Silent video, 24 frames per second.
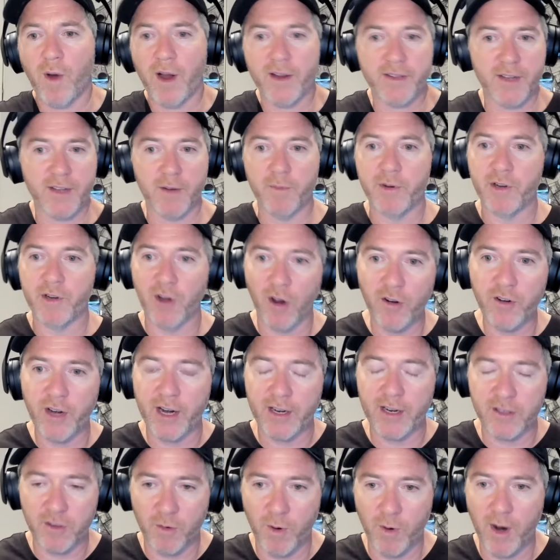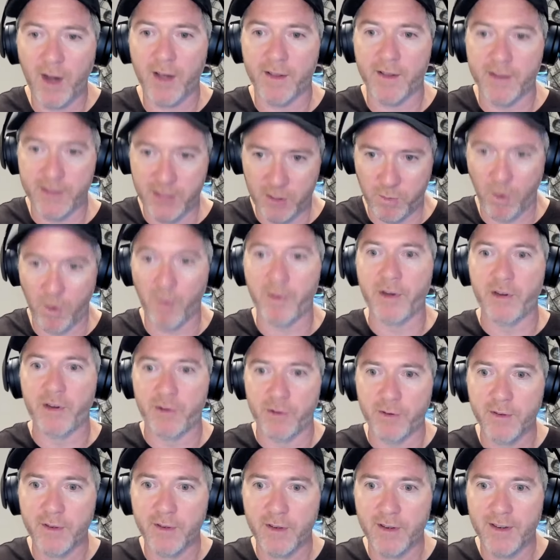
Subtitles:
I say, we don't do X or Y. This is what we do.